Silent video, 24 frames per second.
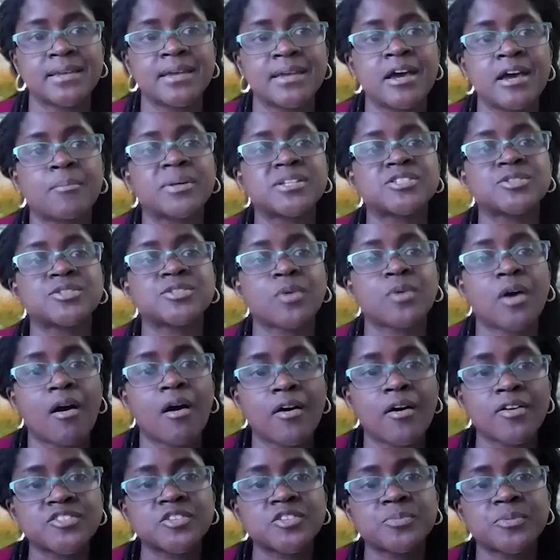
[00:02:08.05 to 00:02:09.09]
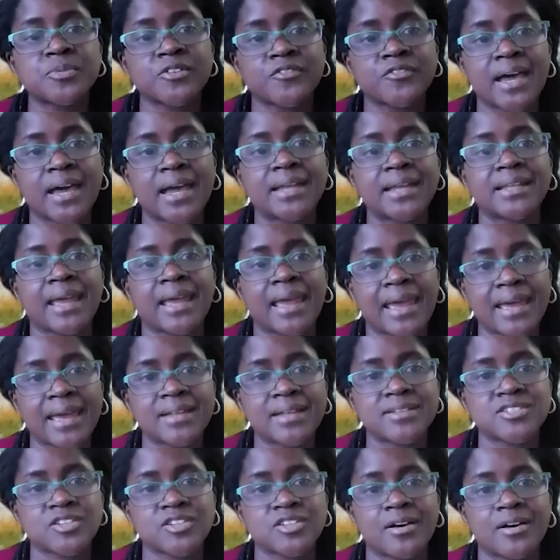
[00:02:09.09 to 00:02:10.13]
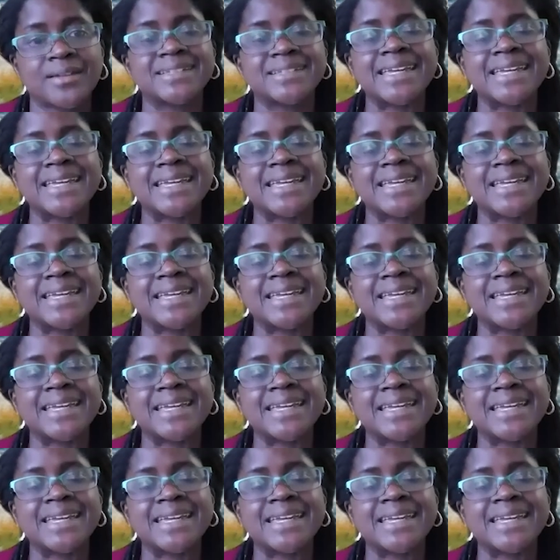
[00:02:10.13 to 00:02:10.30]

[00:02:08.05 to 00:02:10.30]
but to also provide hands-on